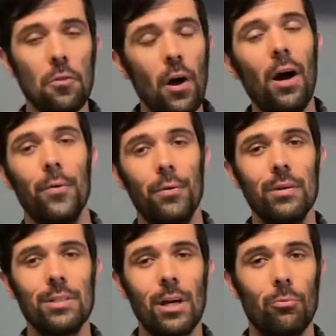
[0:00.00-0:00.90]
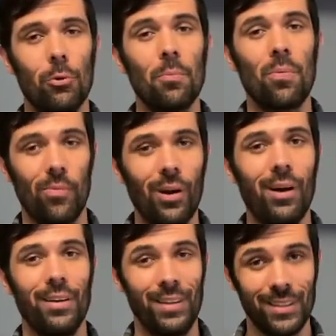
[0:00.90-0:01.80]
thought we were done with
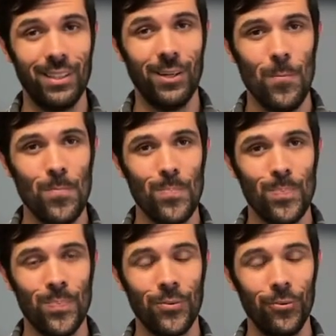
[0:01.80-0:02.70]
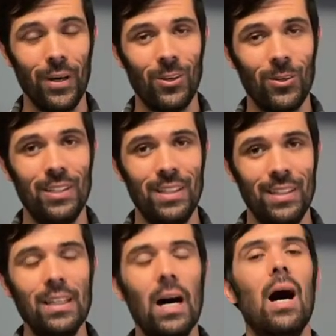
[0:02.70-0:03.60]
Piranha, huh? Well,
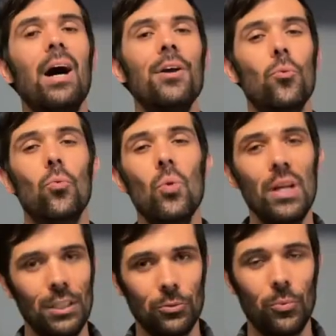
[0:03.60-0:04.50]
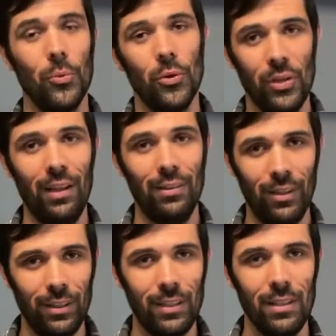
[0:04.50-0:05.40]
I wish we were that
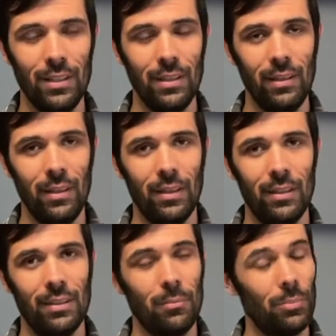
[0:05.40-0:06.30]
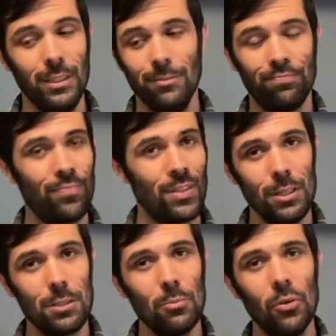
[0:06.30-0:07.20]
lucky. But
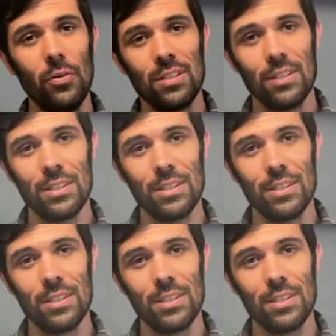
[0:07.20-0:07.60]
this movie's